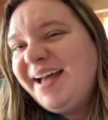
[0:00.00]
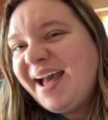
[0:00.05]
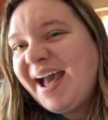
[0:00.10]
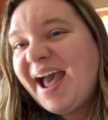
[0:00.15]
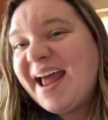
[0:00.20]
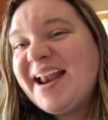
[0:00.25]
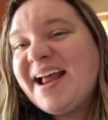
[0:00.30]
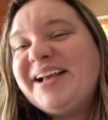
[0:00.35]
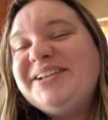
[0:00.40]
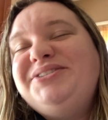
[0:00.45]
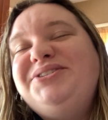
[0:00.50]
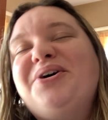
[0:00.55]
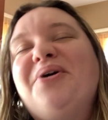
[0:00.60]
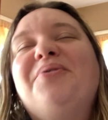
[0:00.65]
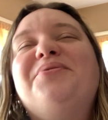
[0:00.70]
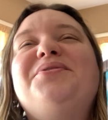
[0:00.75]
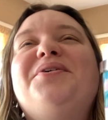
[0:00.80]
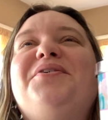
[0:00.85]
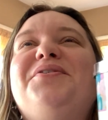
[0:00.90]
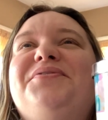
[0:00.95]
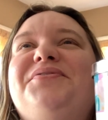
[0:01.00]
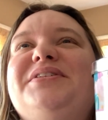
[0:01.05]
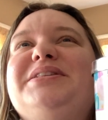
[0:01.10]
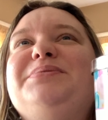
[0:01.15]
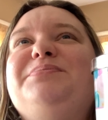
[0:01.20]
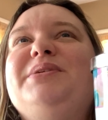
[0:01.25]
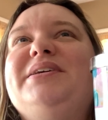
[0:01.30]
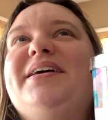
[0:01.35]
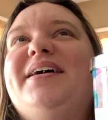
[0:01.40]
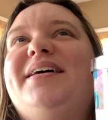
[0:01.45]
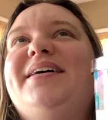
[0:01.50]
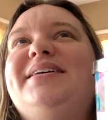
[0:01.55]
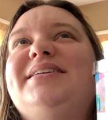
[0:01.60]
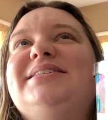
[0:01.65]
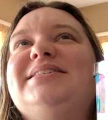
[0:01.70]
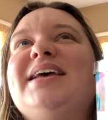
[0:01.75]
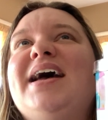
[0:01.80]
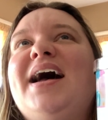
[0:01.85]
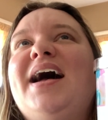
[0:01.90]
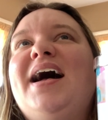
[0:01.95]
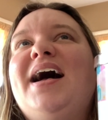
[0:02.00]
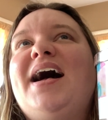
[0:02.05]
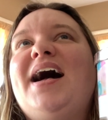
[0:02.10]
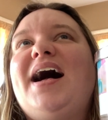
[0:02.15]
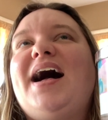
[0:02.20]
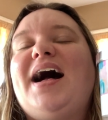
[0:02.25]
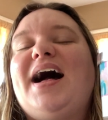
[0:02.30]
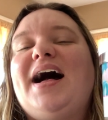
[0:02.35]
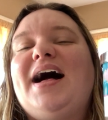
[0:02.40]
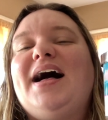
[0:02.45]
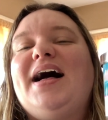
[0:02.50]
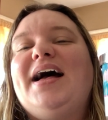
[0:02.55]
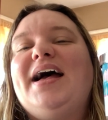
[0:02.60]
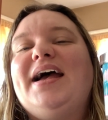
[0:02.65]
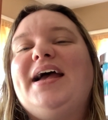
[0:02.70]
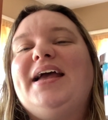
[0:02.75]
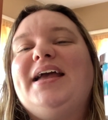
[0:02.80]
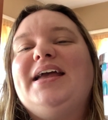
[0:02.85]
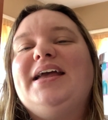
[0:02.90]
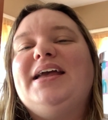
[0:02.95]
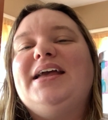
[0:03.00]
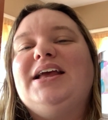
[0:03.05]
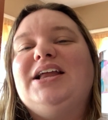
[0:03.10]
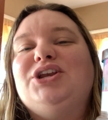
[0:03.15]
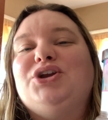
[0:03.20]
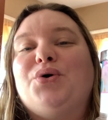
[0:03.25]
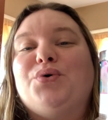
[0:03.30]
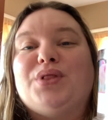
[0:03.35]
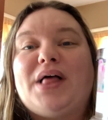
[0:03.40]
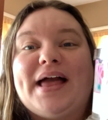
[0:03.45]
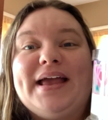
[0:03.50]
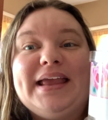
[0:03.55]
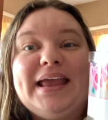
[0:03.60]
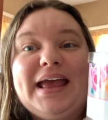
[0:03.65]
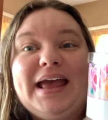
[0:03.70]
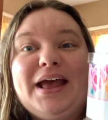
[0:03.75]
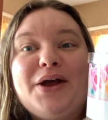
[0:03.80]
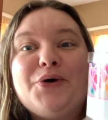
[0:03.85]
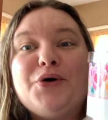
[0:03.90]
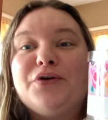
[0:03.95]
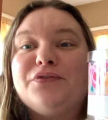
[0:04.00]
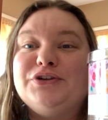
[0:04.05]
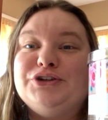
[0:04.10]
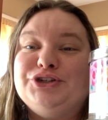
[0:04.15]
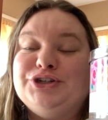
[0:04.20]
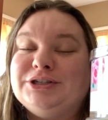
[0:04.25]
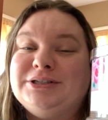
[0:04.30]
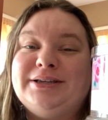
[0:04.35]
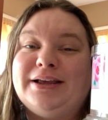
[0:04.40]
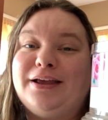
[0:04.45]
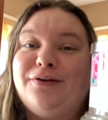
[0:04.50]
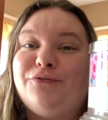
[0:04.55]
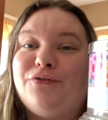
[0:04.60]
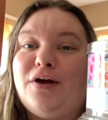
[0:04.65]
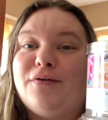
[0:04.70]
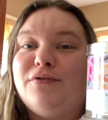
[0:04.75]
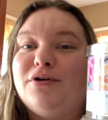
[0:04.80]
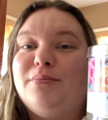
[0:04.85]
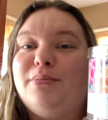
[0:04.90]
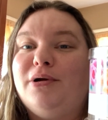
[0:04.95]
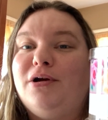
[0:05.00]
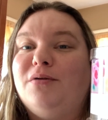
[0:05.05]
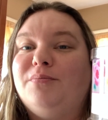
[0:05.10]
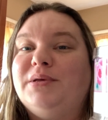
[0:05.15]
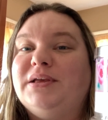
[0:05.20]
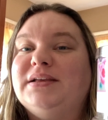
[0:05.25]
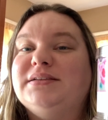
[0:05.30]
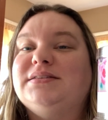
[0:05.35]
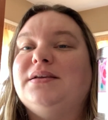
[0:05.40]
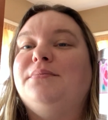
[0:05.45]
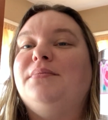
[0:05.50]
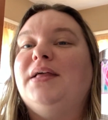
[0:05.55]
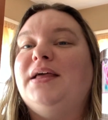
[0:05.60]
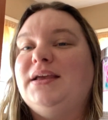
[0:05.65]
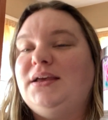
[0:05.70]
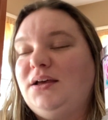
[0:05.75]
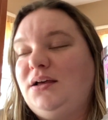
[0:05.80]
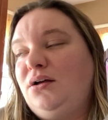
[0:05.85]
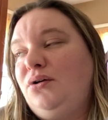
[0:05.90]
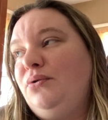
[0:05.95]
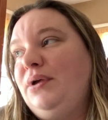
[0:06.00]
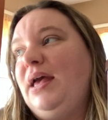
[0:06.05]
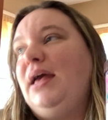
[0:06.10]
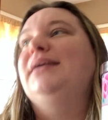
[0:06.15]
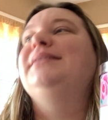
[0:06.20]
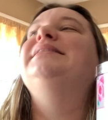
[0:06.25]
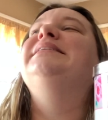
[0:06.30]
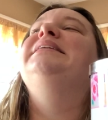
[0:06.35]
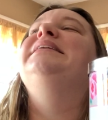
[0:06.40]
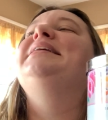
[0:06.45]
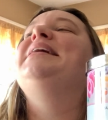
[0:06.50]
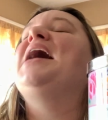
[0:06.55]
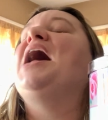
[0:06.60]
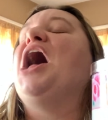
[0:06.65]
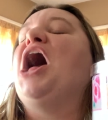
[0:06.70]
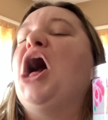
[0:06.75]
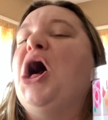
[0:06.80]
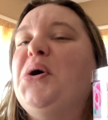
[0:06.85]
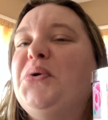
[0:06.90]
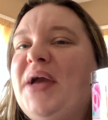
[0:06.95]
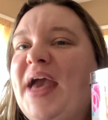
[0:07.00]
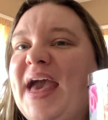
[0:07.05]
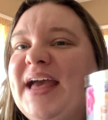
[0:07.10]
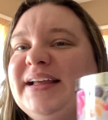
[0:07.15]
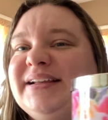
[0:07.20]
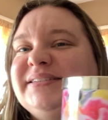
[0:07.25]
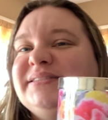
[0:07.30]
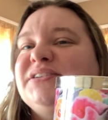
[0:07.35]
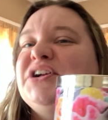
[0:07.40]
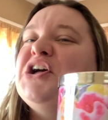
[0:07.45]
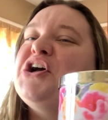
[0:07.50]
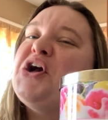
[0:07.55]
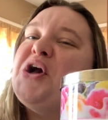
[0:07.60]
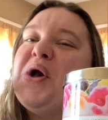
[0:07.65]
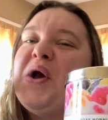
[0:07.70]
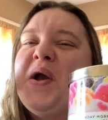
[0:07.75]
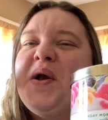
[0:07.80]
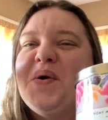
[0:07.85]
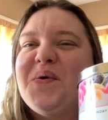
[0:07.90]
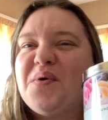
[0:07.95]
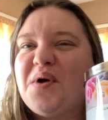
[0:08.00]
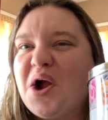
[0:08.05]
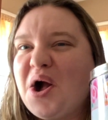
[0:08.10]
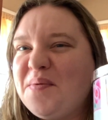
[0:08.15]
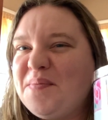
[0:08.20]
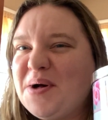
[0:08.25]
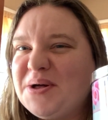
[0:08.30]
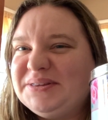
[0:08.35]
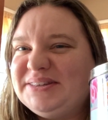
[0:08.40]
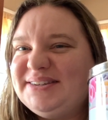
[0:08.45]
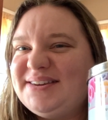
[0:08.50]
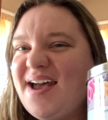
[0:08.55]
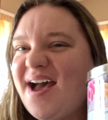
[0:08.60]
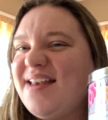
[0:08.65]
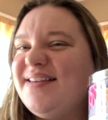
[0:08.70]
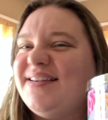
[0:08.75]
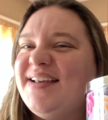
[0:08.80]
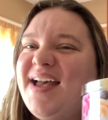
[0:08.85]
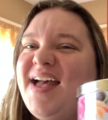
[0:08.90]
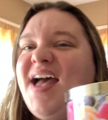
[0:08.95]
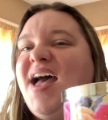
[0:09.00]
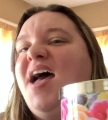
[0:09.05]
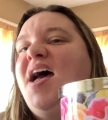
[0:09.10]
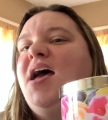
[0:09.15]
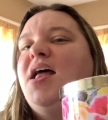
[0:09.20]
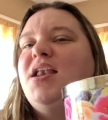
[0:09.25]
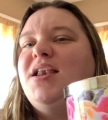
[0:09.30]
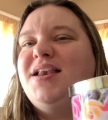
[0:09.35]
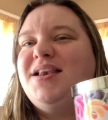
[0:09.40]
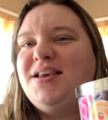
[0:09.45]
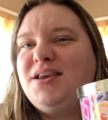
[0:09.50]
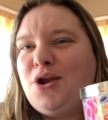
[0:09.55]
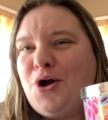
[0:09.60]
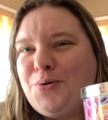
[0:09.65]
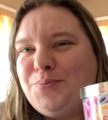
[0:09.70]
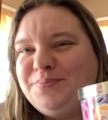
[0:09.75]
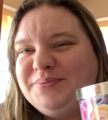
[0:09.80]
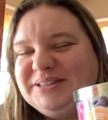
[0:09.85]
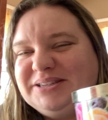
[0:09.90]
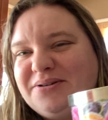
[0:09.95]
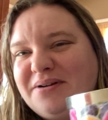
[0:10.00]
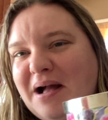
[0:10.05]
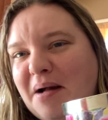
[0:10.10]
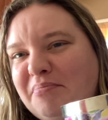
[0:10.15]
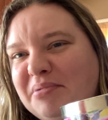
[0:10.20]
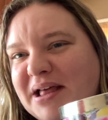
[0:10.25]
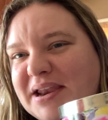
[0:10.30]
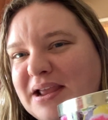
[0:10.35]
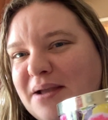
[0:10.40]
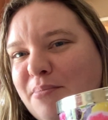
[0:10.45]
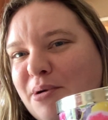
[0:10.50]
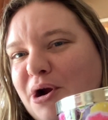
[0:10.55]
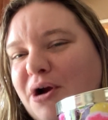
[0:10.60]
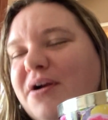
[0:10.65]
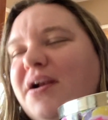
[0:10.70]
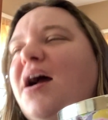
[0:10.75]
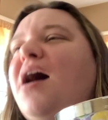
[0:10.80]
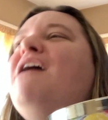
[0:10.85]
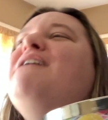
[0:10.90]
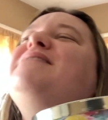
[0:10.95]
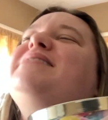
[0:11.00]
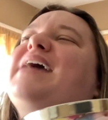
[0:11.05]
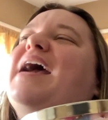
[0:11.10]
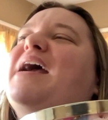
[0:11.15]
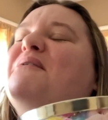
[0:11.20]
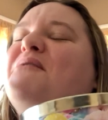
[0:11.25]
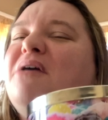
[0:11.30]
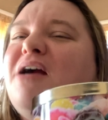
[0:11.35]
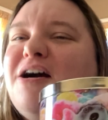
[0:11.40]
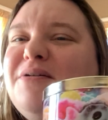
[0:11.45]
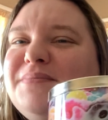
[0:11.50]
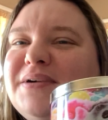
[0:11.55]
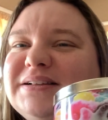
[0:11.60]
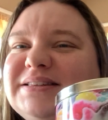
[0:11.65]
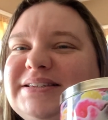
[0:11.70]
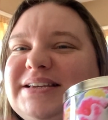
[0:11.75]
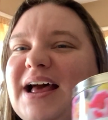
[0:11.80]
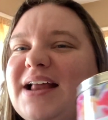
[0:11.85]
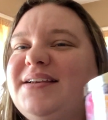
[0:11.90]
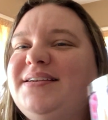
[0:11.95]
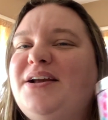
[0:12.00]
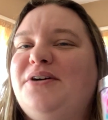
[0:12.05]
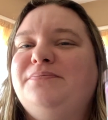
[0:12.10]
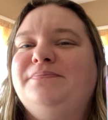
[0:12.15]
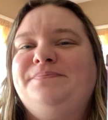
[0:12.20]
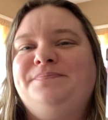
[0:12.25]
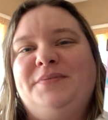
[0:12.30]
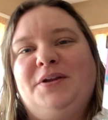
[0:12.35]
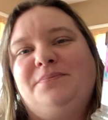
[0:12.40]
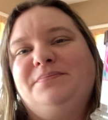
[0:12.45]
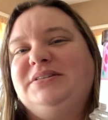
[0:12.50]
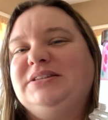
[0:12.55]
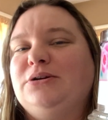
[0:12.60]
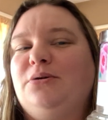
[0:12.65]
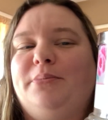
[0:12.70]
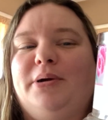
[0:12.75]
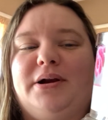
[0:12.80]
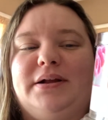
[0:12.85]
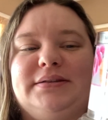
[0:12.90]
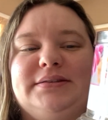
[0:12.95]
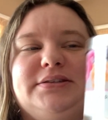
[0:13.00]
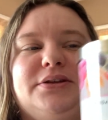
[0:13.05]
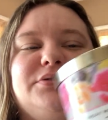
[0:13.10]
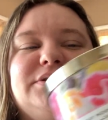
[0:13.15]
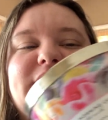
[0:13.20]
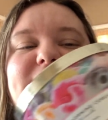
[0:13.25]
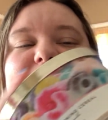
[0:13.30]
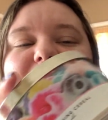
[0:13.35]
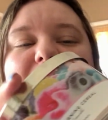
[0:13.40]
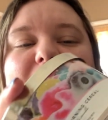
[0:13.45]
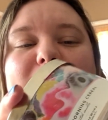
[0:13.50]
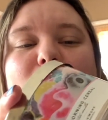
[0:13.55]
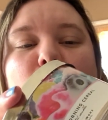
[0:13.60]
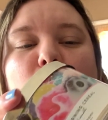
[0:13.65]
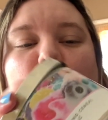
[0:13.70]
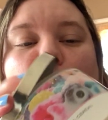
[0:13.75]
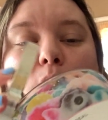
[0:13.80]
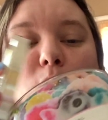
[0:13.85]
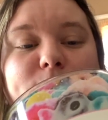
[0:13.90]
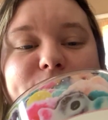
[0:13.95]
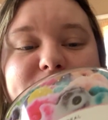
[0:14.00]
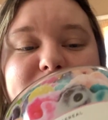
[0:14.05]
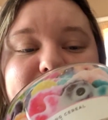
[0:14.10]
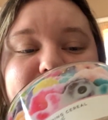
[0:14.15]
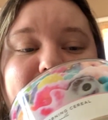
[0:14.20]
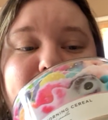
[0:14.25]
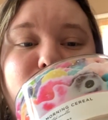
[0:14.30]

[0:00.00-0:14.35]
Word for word: and I don't know if it's because I don't like it or if it's just taking forever to burn because I'm like, okay, okay. We're almost done. Nope, still got plenty of burn. Okay, we're almost done. Nope, nope, still burning. So today, hopefully